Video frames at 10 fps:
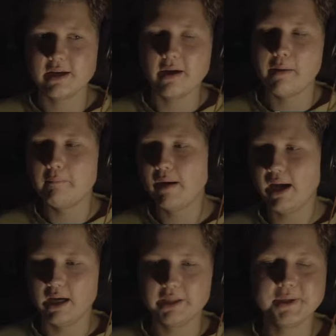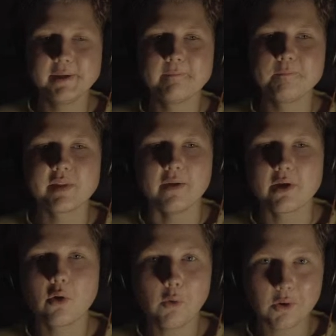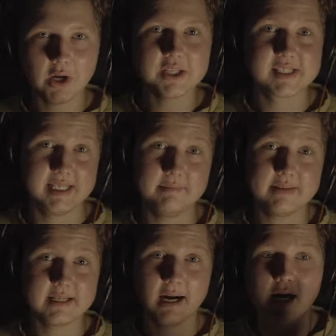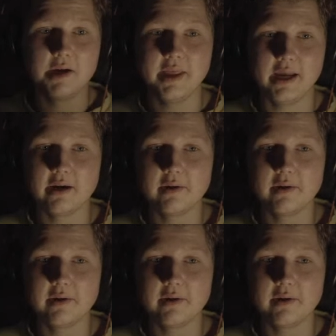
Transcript: But the core concepts are there.